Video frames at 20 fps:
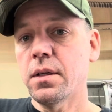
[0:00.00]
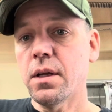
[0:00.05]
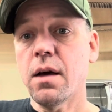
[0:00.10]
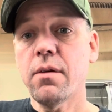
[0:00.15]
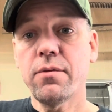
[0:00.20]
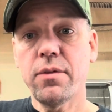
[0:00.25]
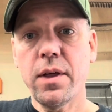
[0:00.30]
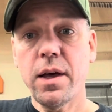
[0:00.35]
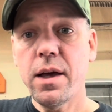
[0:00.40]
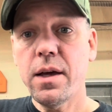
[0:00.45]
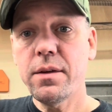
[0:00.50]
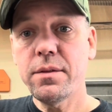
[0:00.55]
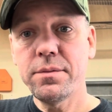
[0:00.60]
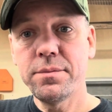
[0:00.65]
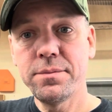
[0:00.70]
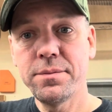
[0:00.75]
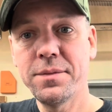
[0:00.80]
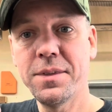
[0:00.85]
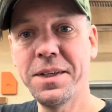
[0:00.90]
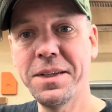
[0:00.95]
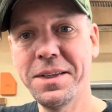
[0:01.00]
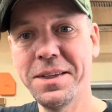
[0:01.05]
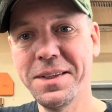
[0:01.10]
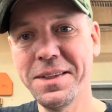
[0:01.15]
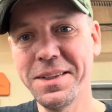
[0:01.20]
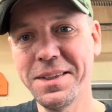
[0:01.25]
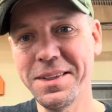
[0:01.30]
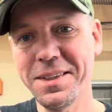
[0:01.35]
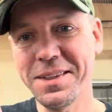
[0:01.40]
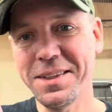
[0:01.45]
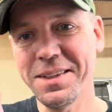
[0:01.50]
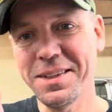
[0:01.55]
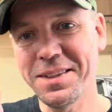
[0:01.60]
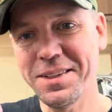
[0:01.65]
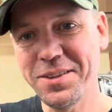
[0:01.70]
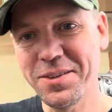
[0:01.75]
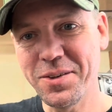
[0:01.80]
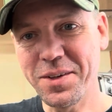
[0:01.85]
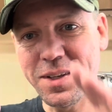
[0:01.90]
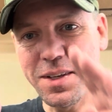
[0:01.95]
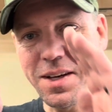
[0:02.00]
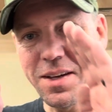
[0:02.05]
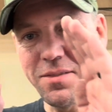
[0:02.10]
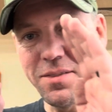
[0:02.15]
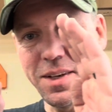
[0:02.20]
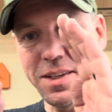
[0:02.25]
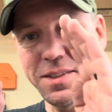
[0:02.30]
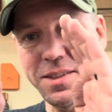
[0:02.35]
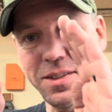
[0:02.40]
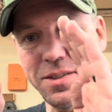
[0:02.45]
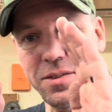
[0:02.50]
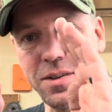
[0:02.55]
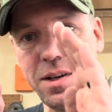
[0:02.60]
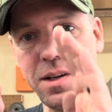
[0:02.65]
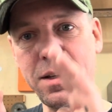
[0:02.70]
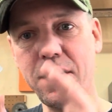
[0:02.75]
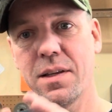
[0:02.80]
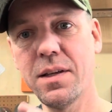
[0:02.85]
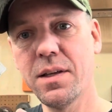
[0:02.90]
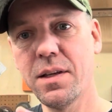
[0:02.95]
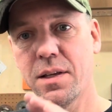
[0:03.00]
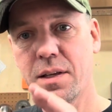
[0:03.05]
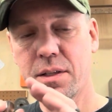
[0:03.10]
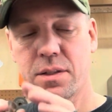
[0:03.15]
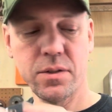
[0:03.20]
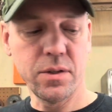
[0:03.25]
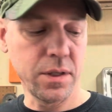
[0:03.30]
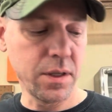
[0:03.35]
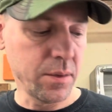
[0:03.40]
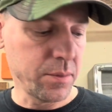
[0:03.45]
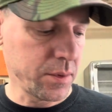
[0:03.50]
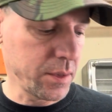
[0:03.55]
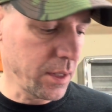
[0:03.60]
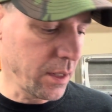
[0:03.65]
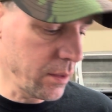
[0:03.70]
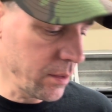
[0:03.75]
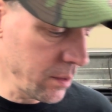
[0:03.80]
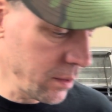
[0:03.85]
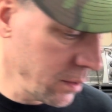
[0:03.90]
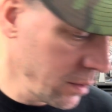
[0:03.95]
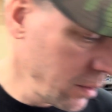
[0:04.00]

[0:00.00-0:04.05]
flat. You know what convex is, right? So it comes together